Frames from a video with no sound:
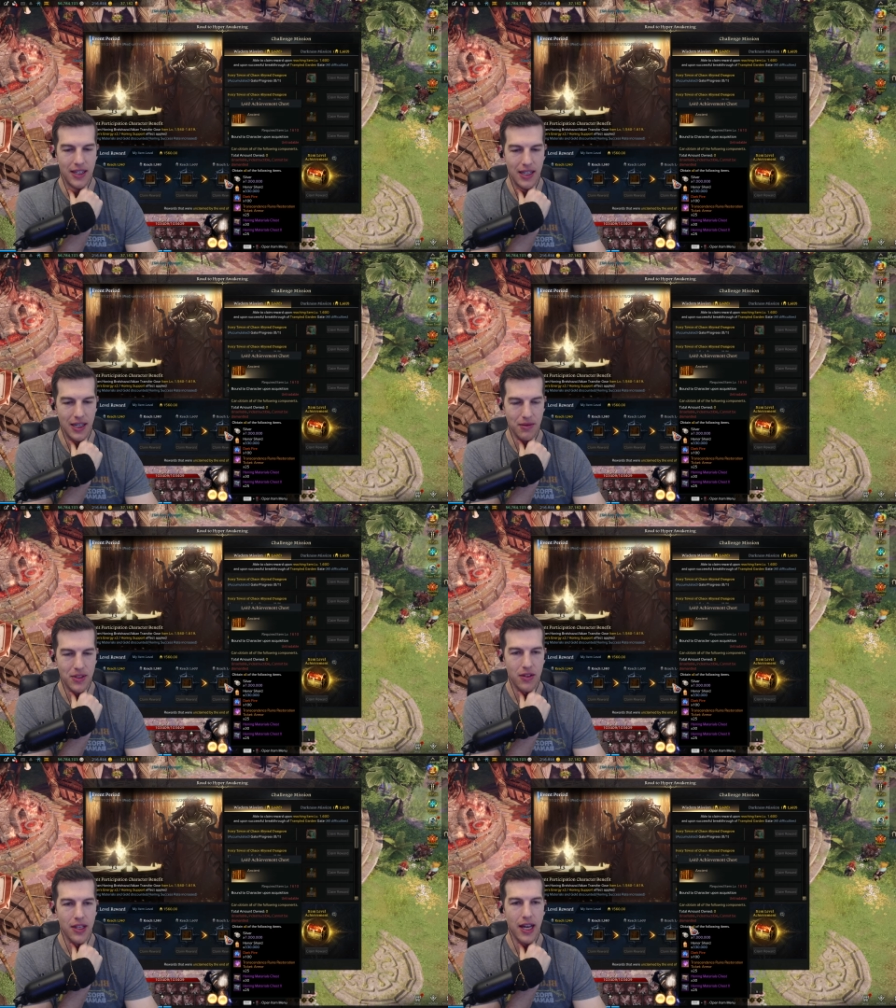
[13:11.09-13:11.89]
Uh,
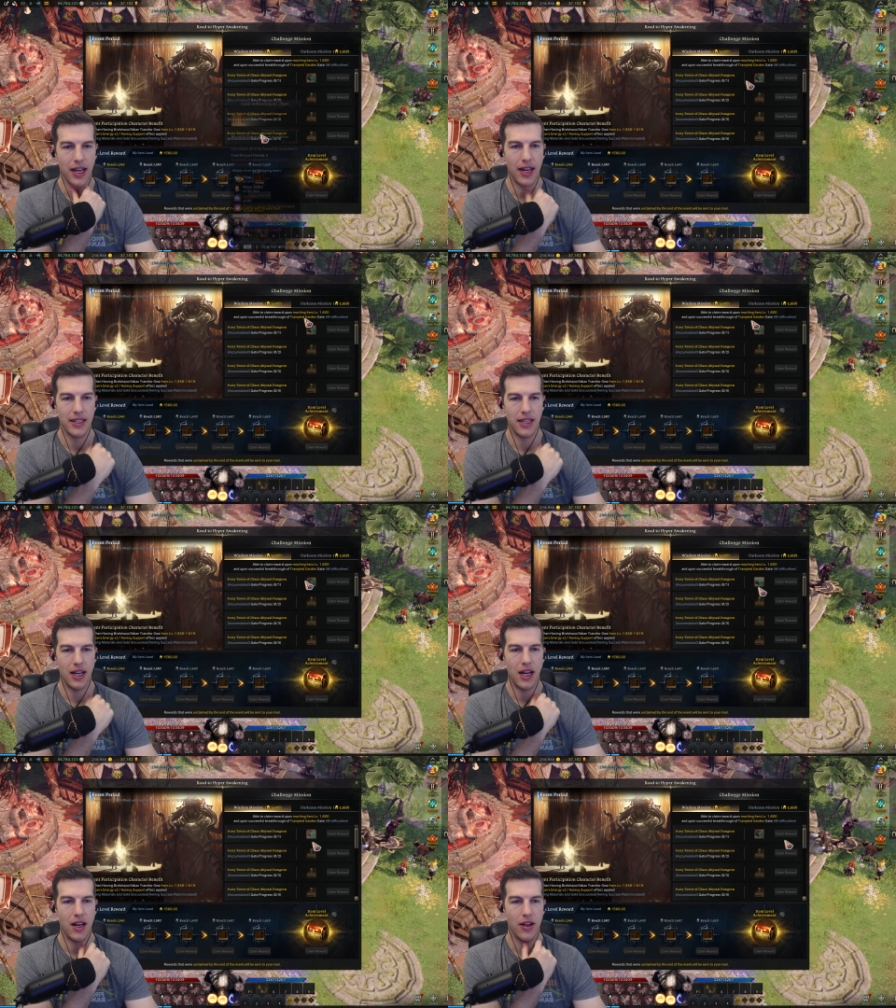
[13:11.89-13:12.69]
so yeah, guys,
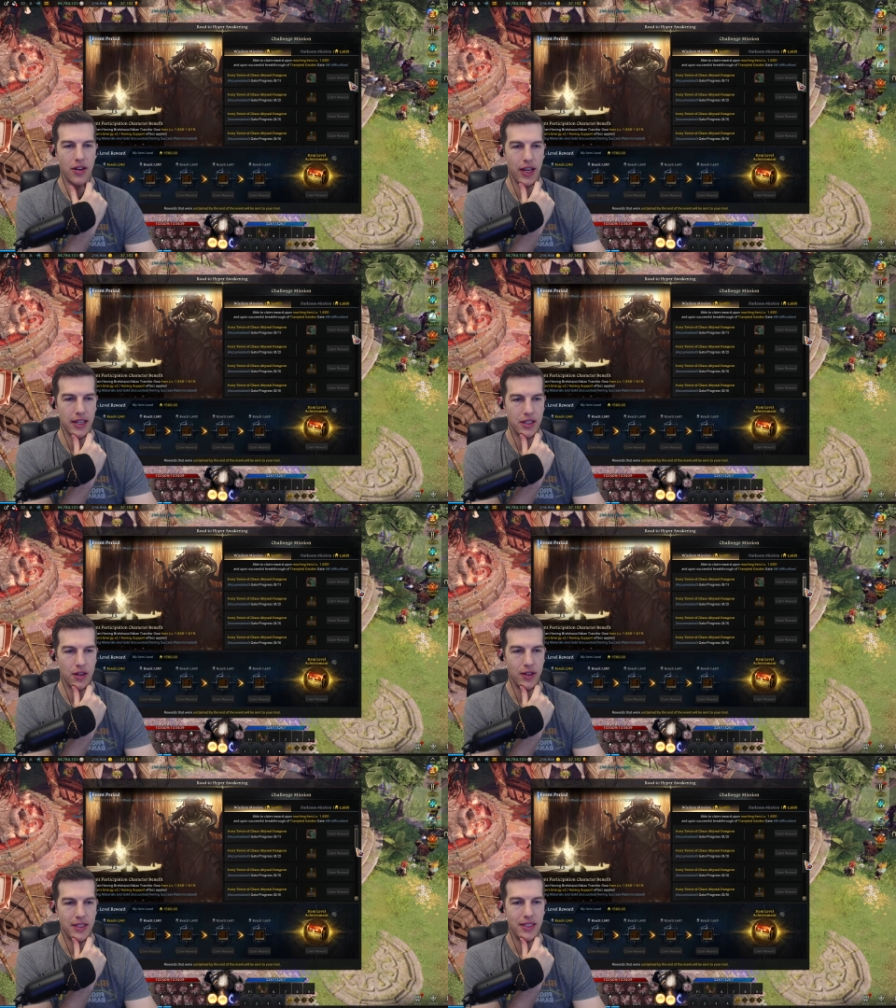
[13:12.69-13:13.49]
I, okay,
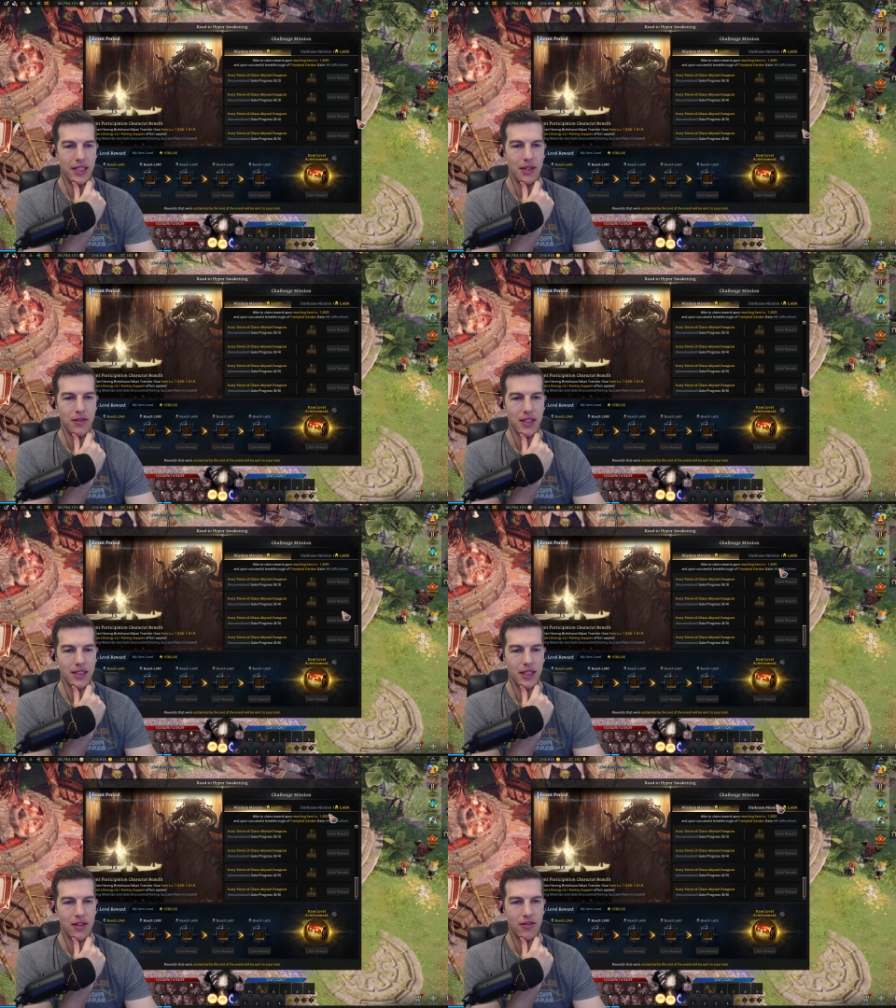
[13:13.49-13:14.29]
so it seems
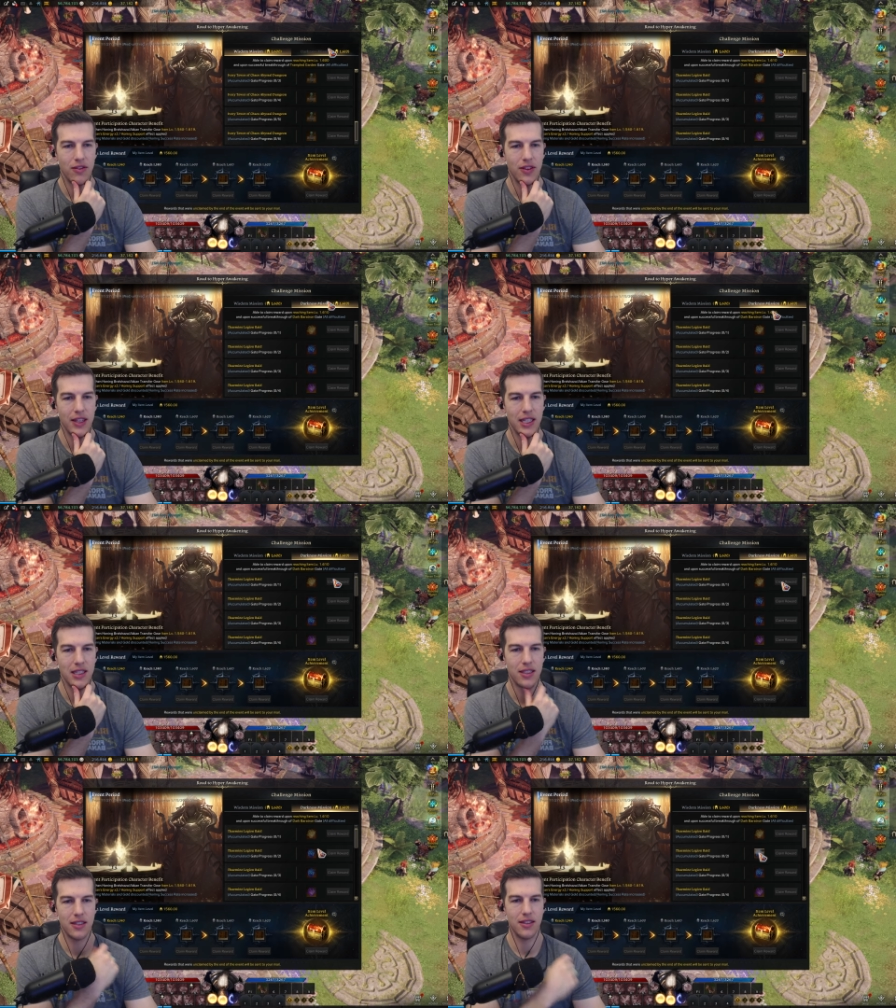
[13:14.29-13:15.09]
as if
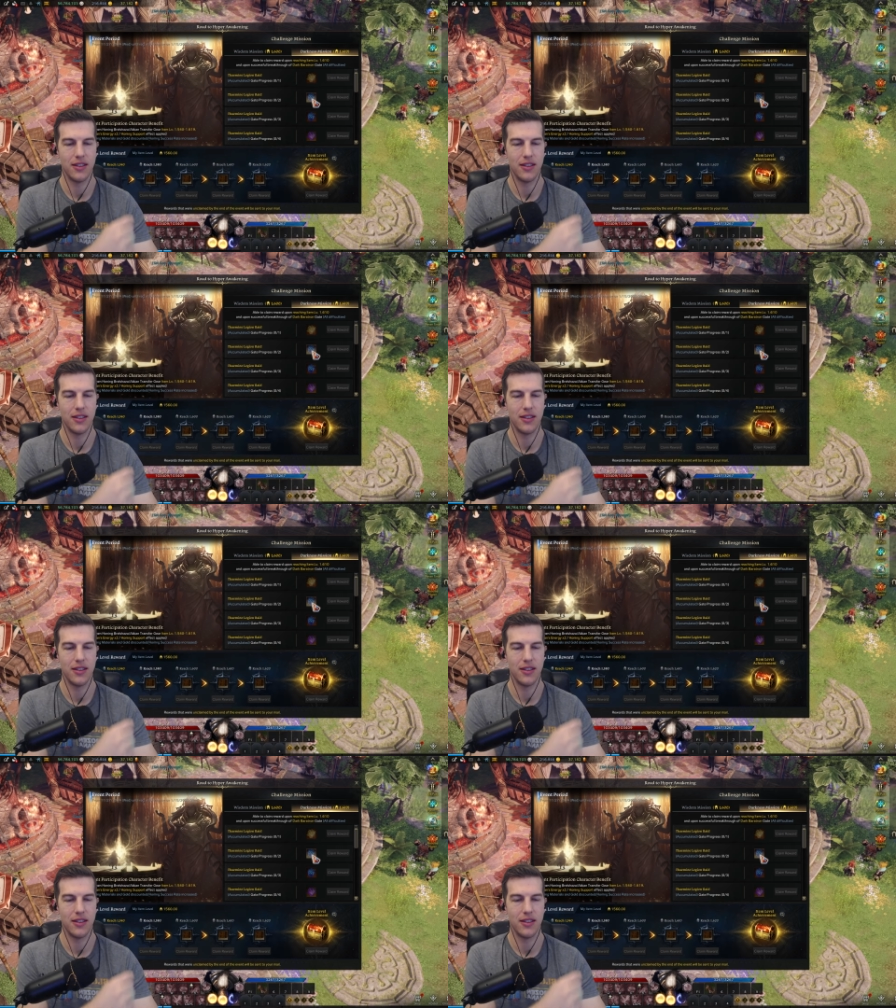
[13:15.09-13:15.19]
this